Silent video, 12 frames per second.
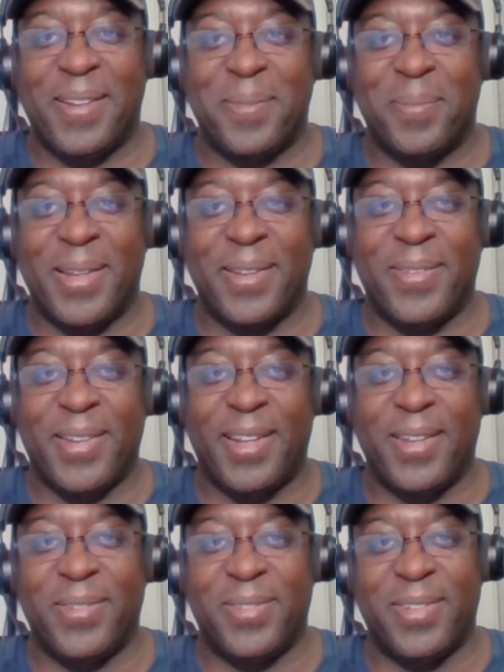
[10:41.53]
my
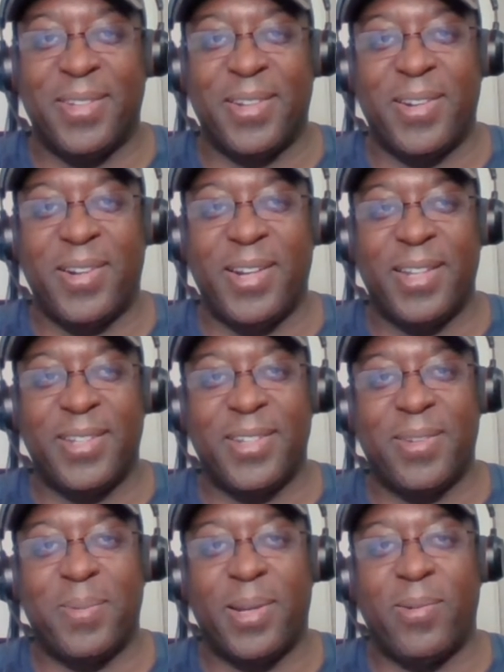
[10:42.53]
five. All right, so
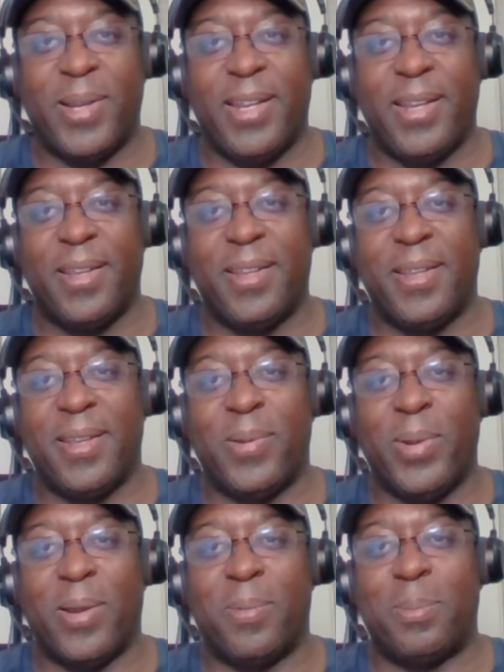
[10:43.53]
everybody ready? Here
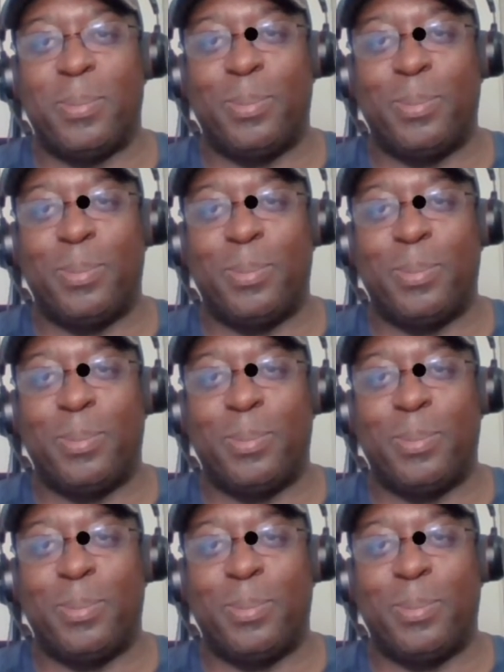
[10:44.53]
we go.